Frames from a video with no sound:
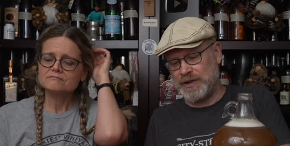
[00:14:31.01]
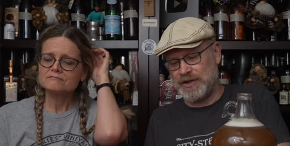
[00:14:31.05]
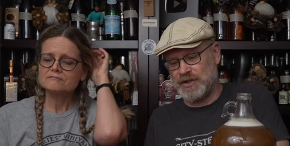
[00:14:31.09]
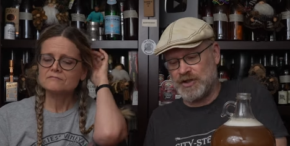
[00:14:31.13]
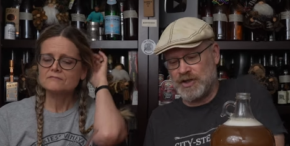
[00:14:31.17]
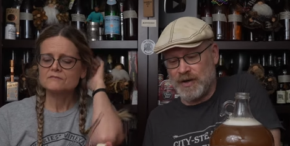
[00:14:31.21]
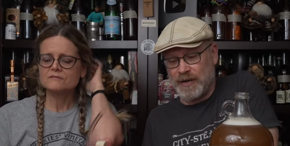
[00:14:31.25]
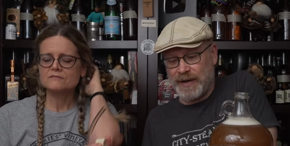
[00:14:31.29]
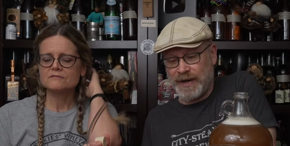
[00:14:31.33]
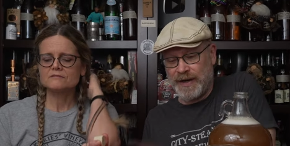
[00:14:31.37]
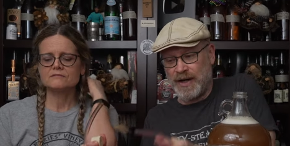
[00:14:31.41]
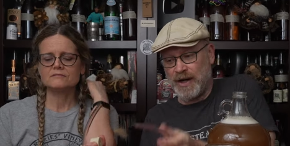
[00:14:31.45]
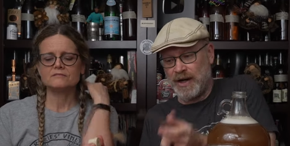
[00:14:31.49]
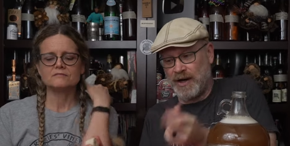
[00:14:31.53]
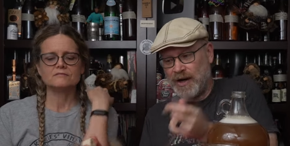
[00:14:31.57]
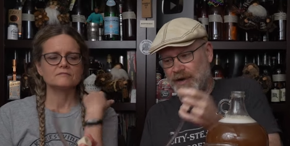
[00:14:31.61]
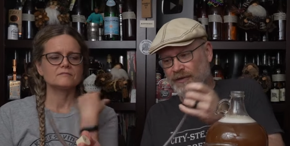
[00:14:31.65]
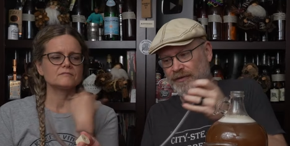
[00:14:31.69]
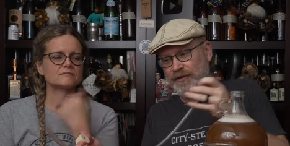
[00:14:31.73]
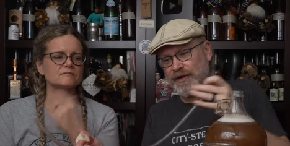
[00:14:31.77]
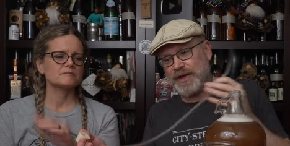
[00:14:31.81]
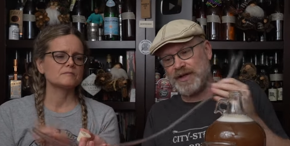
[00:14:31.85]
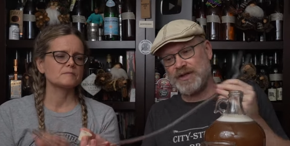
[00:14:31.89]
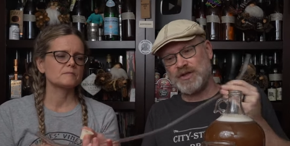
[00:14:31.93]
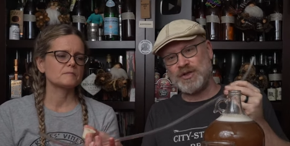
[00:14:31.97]
Speaker 1: So I cut off
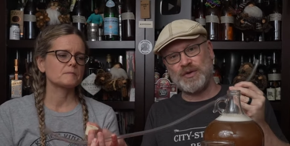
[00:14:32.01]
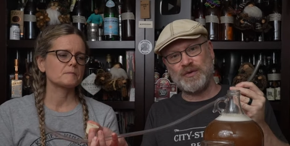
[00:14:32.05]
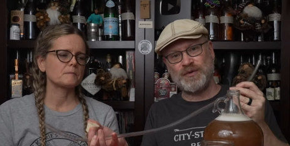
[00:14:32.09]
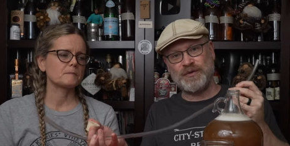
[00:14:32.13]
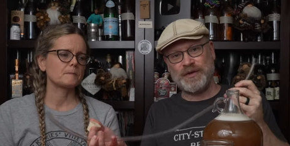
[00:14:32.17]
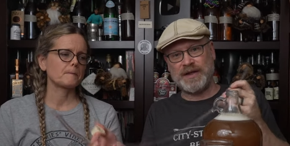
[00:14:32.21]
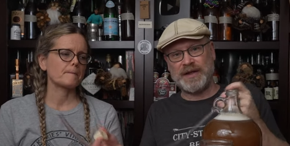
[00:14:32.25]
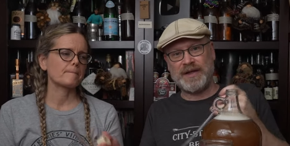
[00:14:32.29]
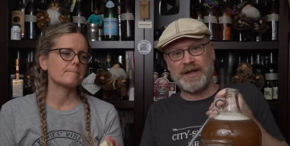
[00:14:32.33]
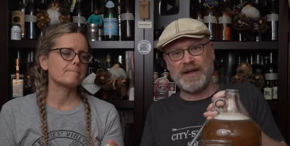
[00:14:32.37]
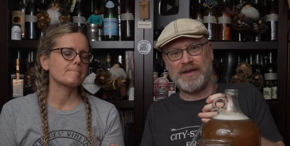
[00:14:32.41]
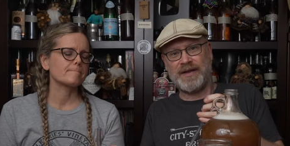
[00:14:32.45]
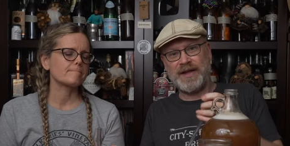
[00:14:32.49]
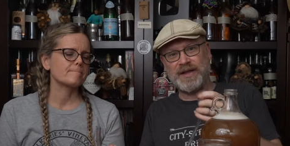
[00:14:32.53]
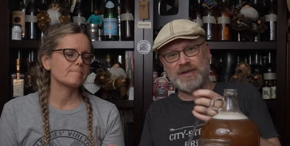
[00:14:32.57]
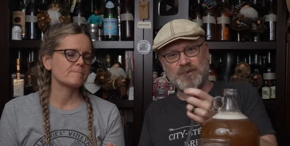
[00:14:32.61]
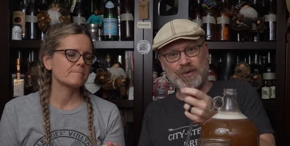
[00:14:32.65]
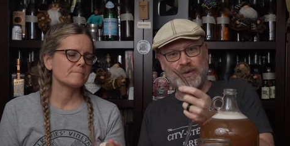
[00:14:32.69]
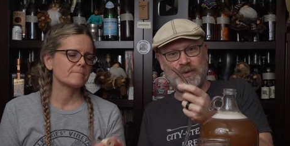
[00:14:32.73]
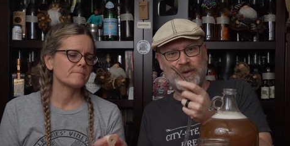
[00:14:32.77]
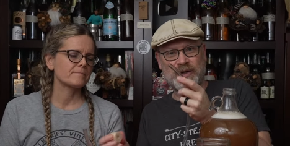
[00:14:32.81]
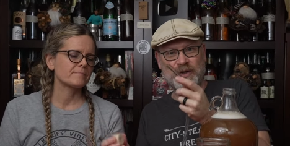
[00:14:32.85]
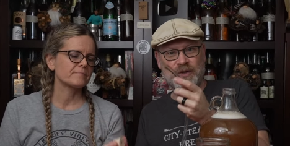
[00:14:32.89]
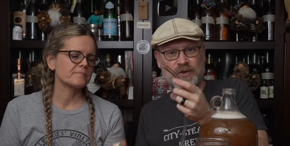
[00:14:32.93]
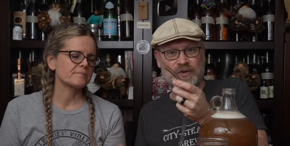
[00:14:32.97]
like two feet, and that's what
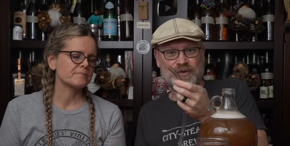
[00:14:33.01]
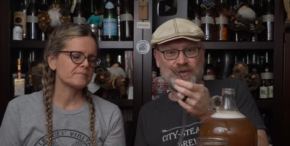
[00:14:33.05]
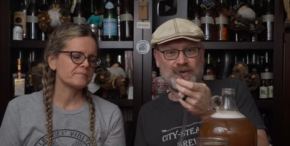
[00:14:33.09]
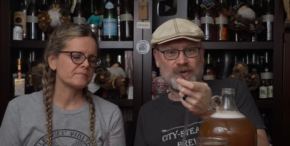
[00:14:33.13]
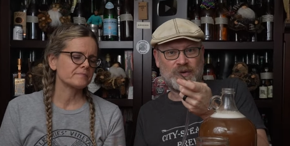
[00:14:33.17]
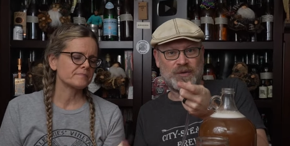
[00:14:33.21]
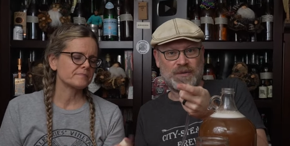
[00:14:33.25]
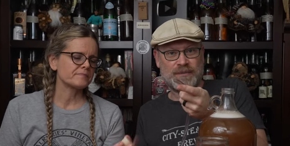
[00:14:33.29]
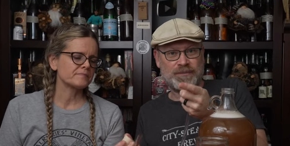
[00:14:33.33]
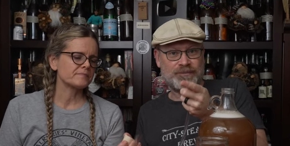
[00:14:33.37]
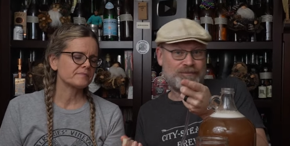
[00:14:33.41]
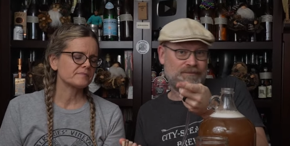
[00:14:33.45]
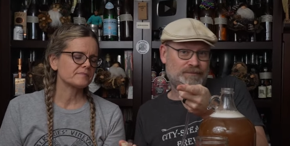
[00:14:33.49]
we use for